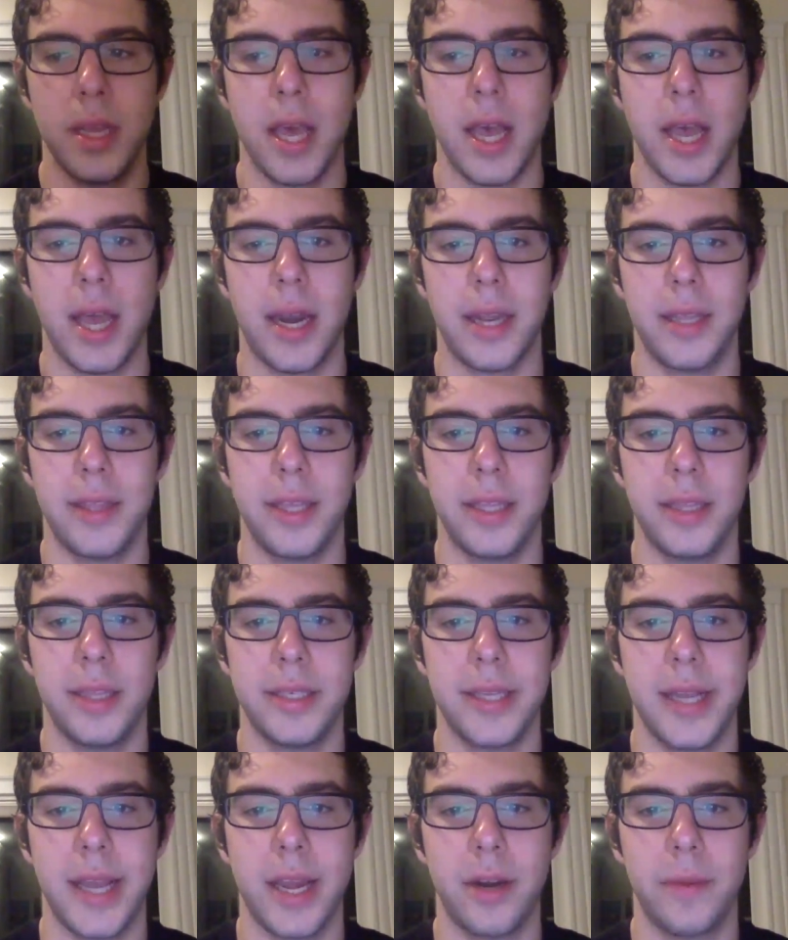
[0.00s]
And I think that
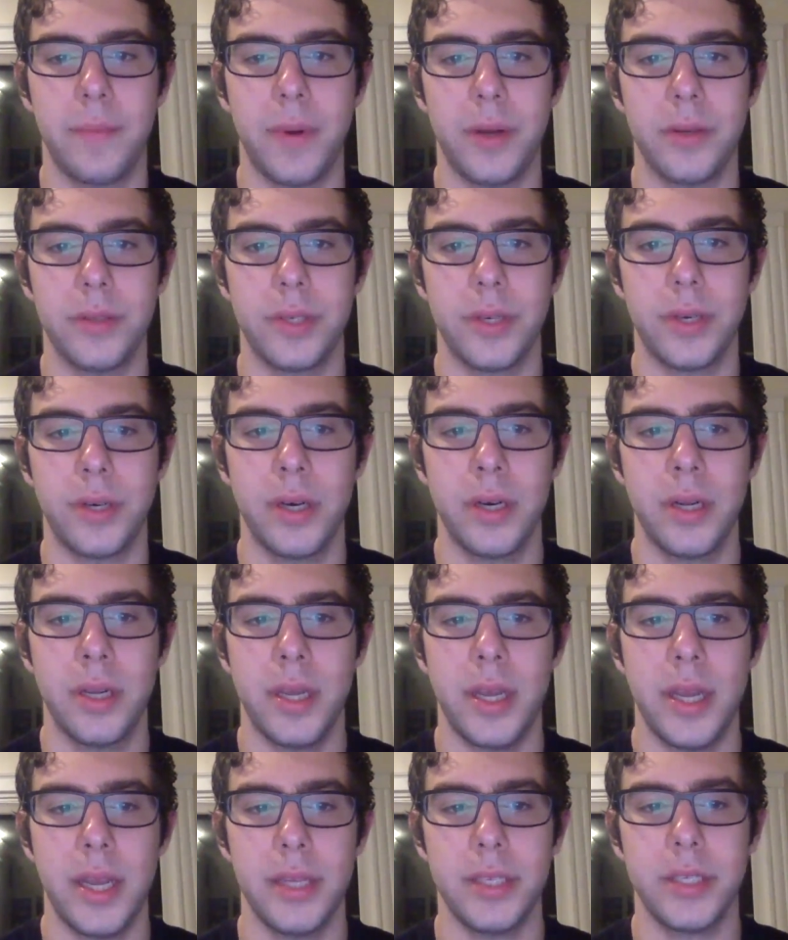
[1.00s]
Tanner Boser
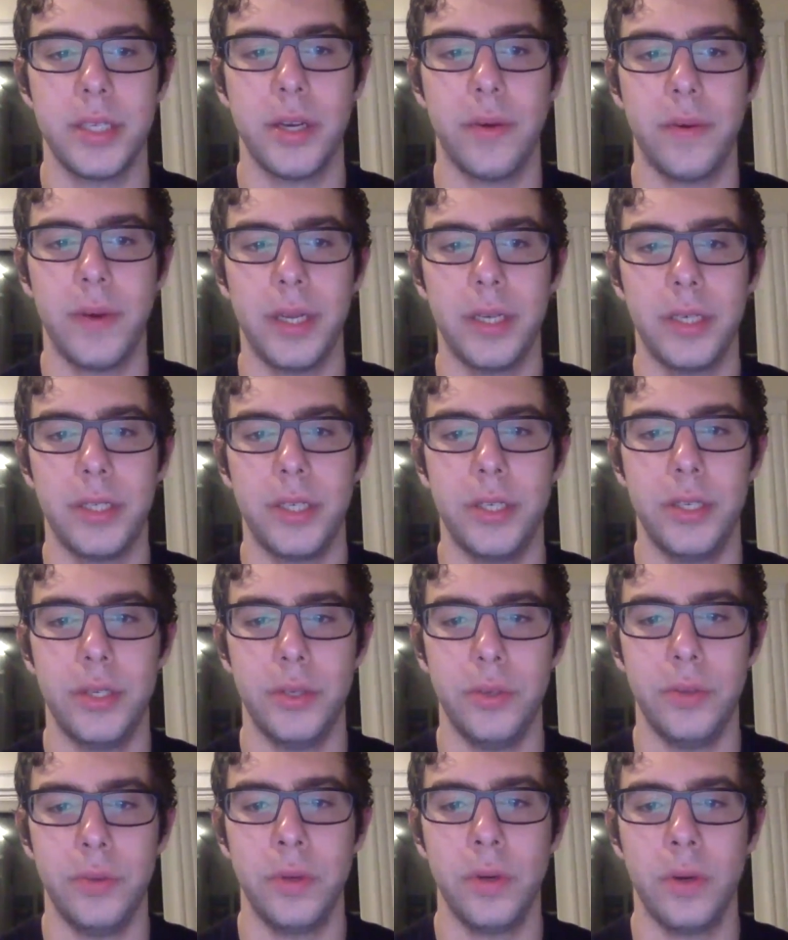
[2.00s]
is going
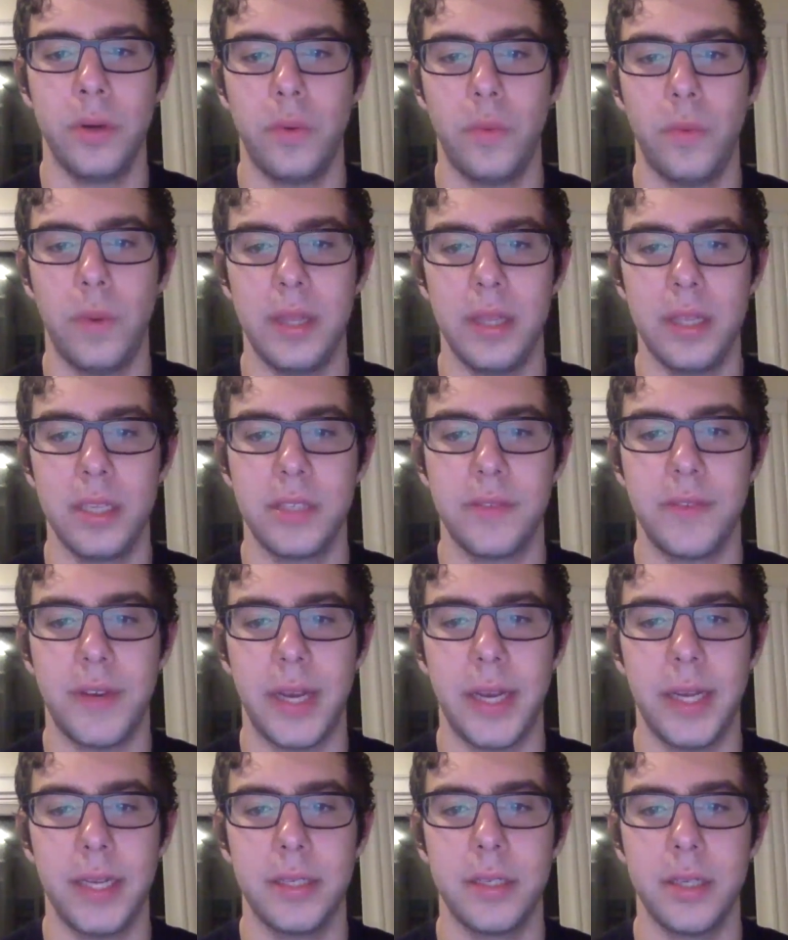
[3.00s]
to win this
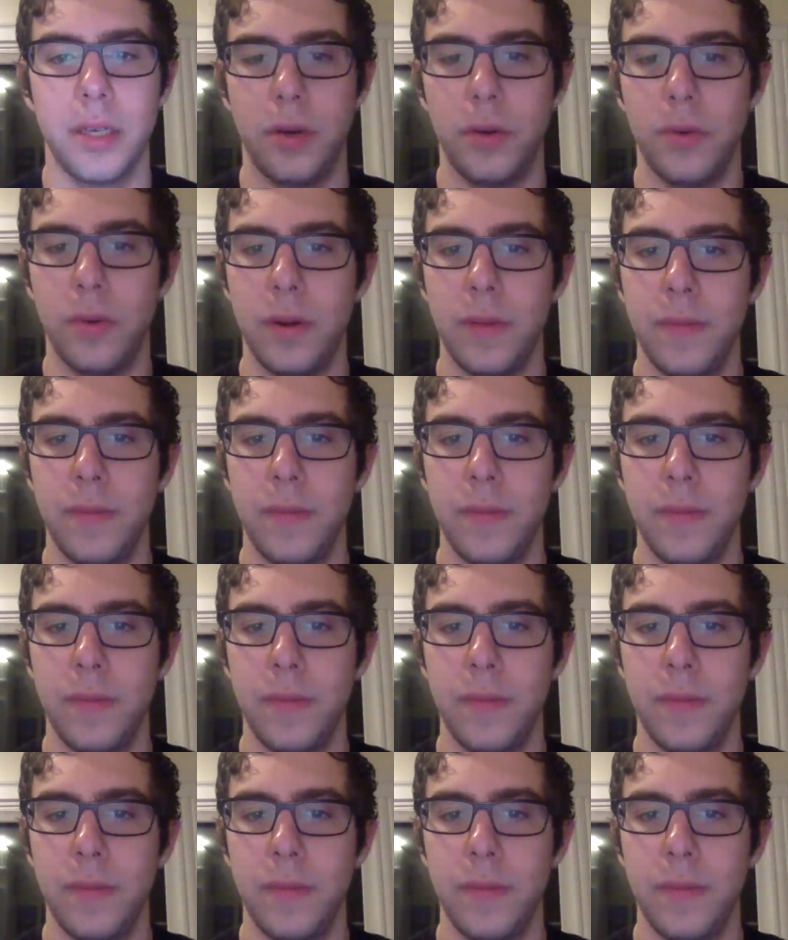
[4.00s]
fight. So